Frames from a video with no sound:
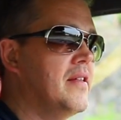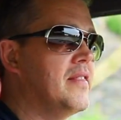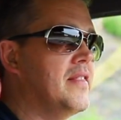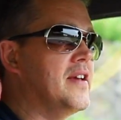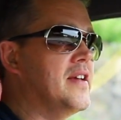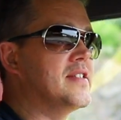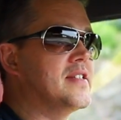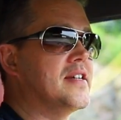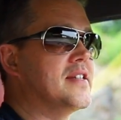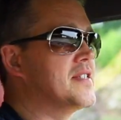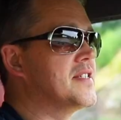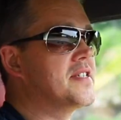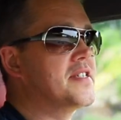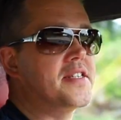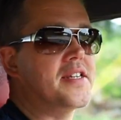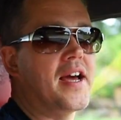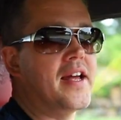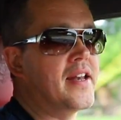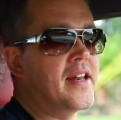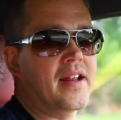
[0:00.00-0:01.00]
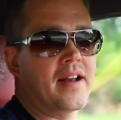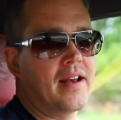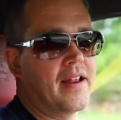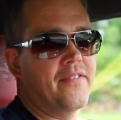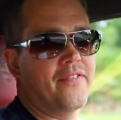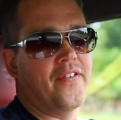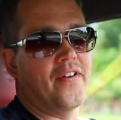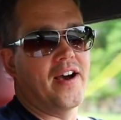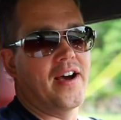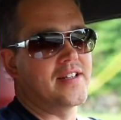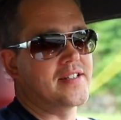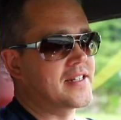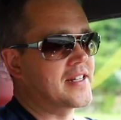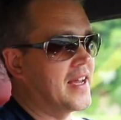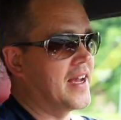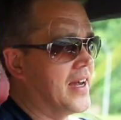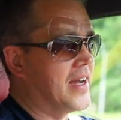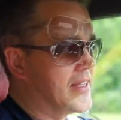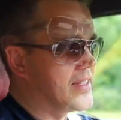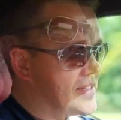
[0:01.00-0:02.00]
These are stunningly fast
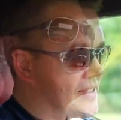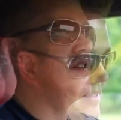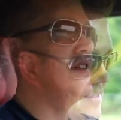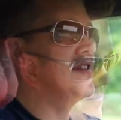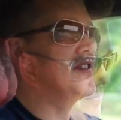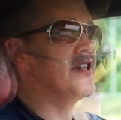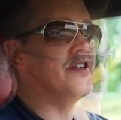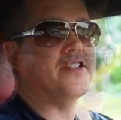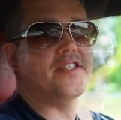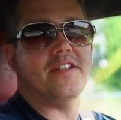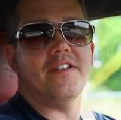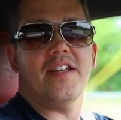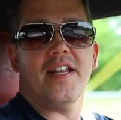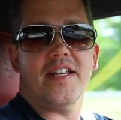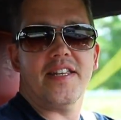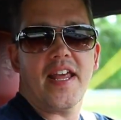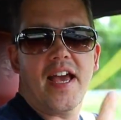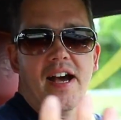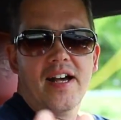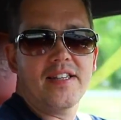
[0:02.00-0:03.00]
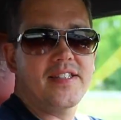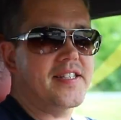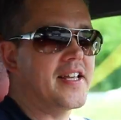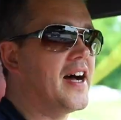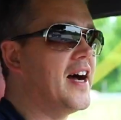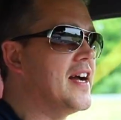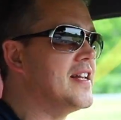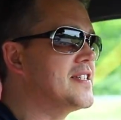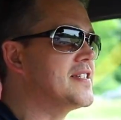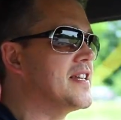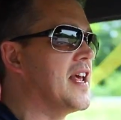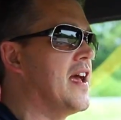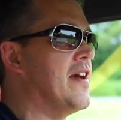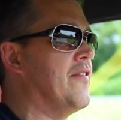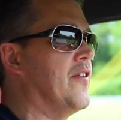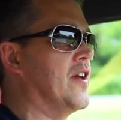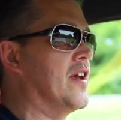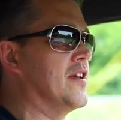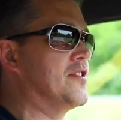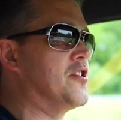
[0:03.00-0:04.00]
cars. So is there any downsides to
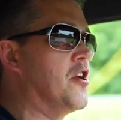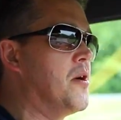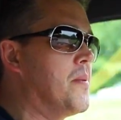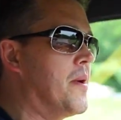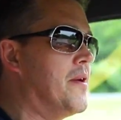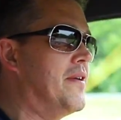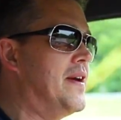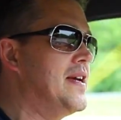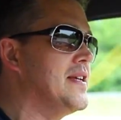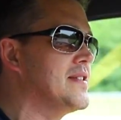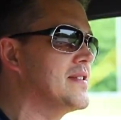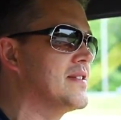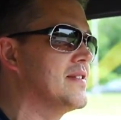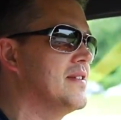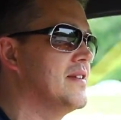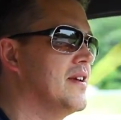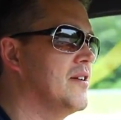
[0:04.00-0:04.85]
having a Turbo S?